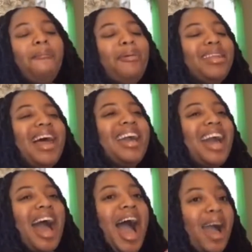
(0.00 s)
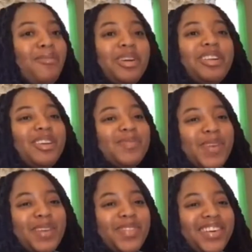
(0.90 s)
But like I'm one of those
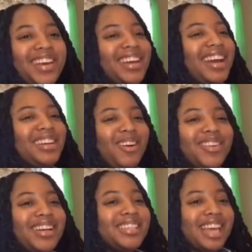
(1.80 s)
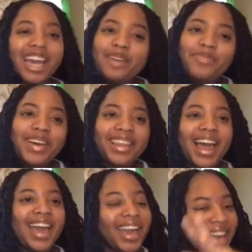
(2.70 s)
people and I don't want to say it, but
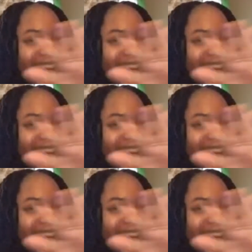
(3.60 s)
like